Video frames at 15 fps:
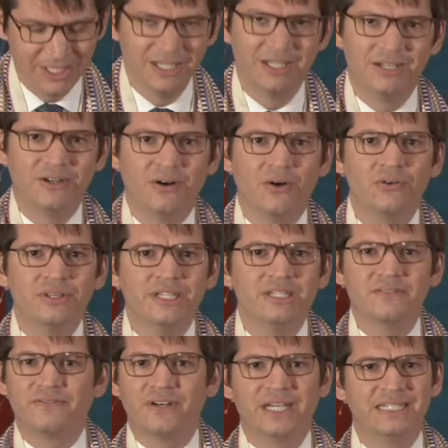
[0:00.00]
only to
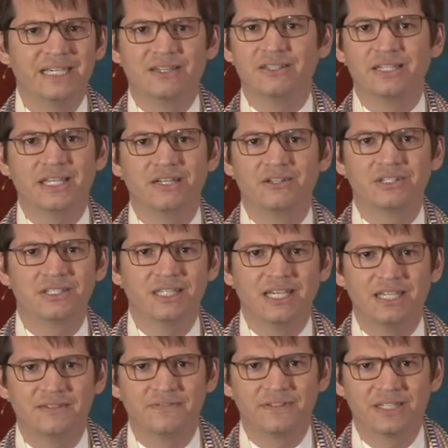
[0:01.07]
find out later in
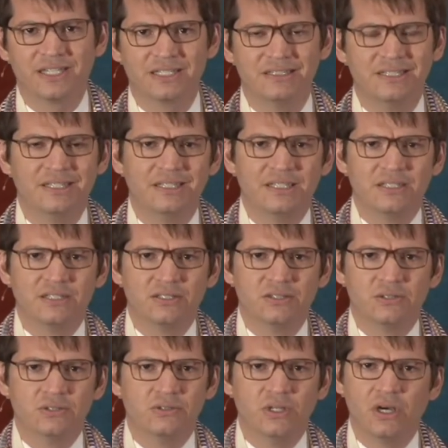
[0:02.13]
life that,
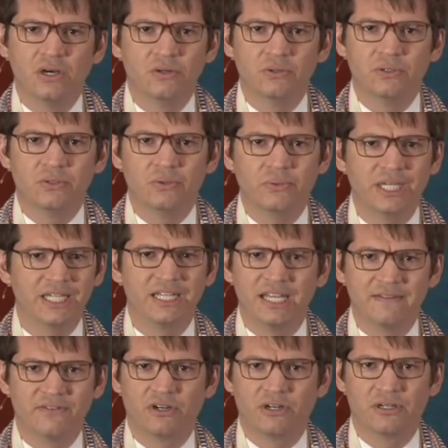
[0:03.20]
no, we had
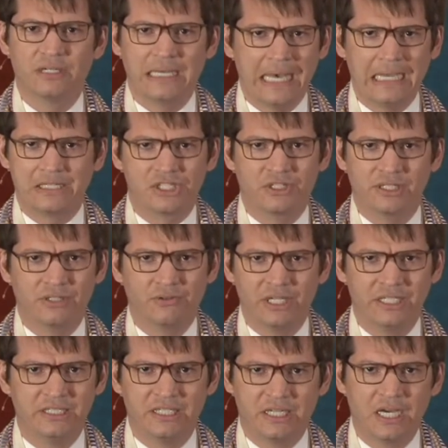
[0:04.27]
never actually
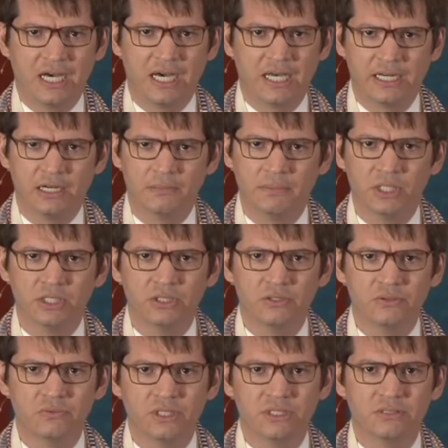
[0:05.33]
ridden in a hot air
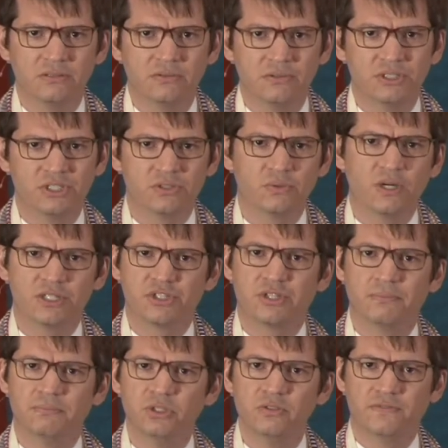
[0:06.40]
balloon. We just watched a
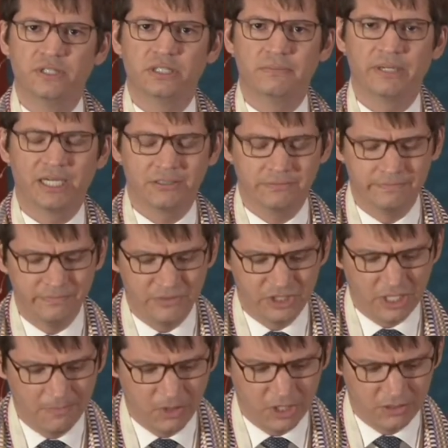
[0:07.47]
movie about
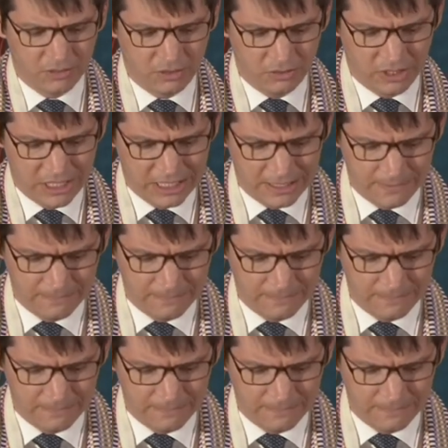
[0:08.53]
someone who did.